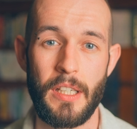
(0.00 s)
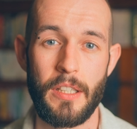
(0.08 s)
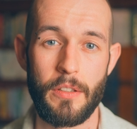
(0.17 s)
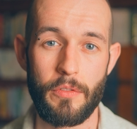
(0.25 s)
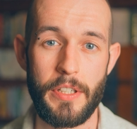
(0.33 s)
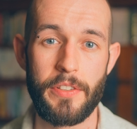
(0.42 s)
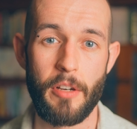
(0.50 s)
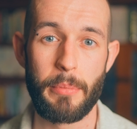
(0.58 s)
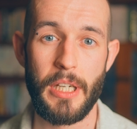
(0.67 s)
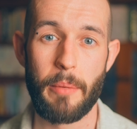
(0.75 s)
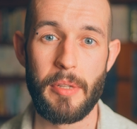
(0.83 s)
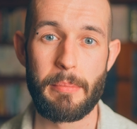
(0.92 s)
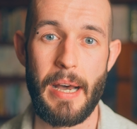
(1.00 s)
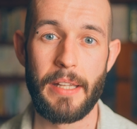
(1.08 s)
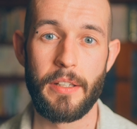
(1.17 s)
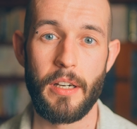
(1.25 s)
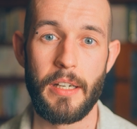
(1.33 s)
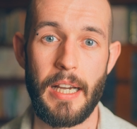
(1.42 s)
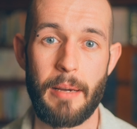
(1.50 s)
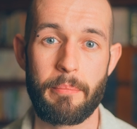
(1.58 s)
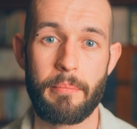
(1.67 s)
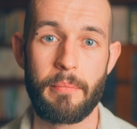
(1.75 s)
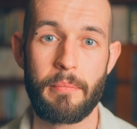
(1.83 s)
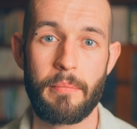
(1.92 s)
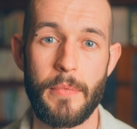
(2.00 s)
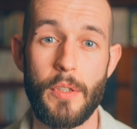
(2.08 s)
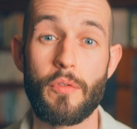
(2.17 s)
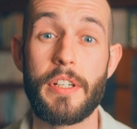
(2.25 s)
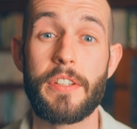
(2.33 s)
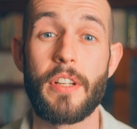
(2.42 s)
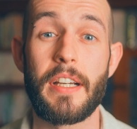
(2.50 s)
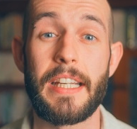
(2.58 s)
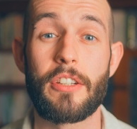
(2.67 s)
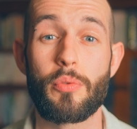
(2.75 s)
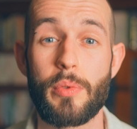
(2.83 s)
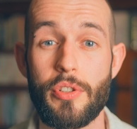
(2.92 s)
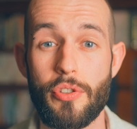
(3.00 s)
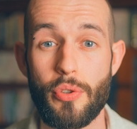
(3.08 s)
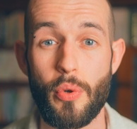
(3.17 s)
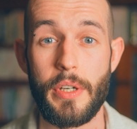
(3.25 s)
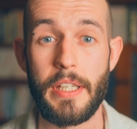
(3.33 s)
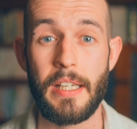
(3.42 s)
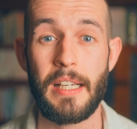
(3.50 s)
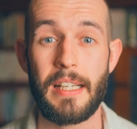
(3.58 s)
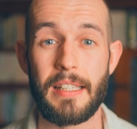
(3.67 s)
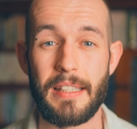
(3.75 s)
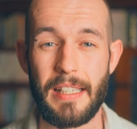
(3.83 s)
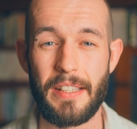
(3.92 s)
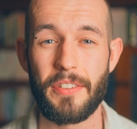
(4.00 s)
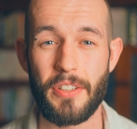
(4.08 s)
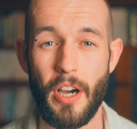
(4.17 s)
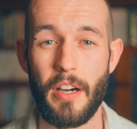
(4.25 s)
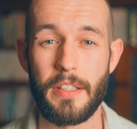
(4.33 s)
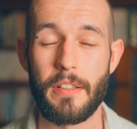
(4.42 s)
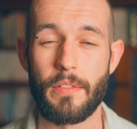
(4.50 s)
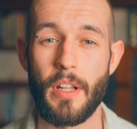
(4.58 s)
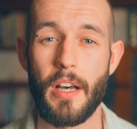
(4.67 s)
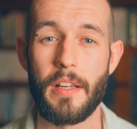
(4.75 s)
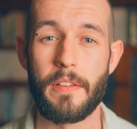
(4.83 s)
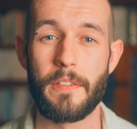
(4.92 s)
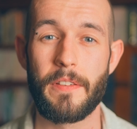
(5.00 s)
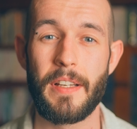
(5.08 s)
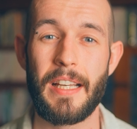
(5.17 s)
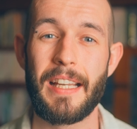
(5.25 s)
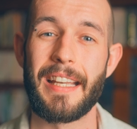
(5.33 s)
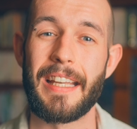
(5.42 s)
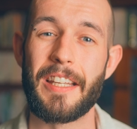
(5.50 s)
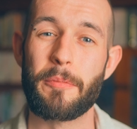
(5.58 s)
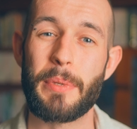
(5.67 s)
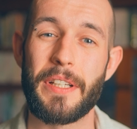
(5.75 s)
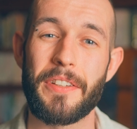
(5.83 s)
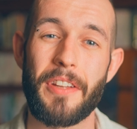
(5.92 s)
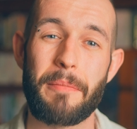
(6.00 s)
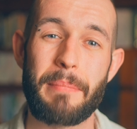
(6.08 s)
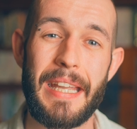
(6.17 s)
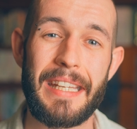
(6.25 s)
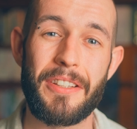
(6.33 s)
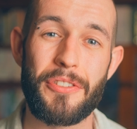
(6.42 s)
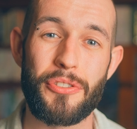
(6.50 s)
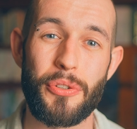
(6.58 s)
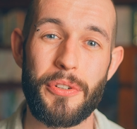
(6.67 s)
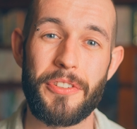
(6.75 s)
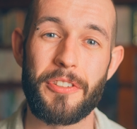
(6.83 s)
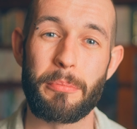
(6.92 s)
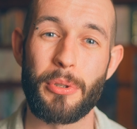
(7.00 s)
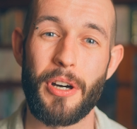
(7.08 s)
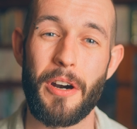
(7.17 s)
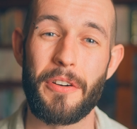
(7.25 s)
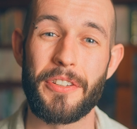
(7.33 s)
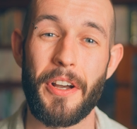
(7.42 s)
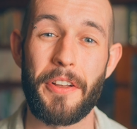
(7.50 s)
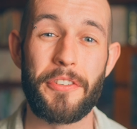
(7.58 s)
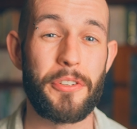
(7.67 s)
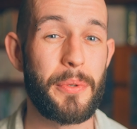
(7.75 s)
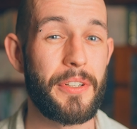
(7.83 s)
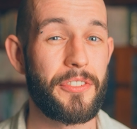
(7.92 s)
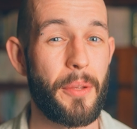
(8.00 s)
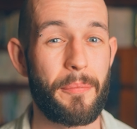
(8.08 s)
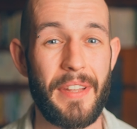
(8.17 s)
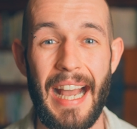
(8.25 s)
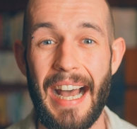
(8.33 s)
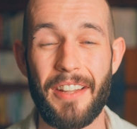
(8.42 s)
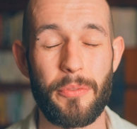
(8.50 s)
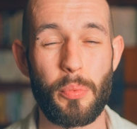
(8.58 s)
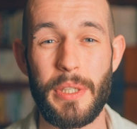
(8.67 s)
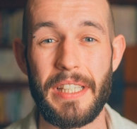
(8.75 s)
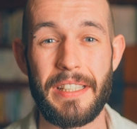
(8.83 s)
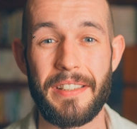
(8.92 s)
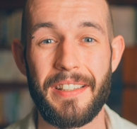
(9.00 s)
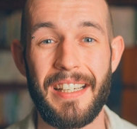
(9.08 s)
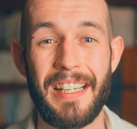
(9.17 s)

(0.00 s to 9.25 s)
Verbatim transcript: The reason I've become the man that I am, the reason I get to enjoy this kind of life, is because I made the choice to prioritize doing something as weird